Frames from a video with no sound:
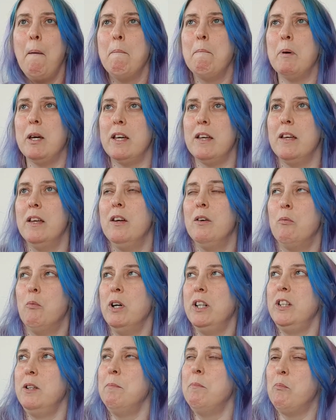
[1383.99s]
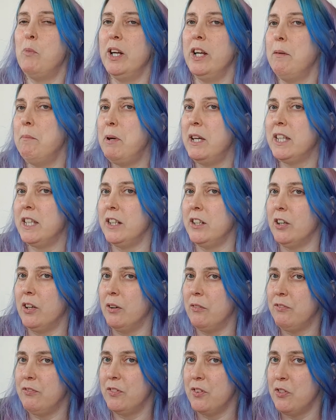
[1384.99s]
But when I'm picking
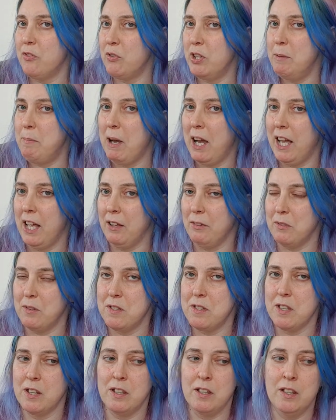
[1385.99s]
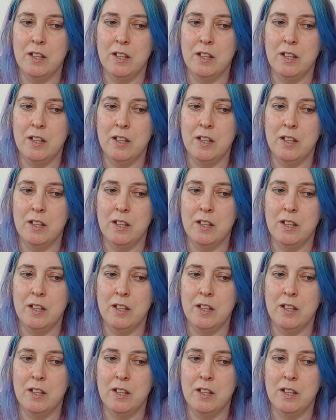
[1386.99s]
up for £3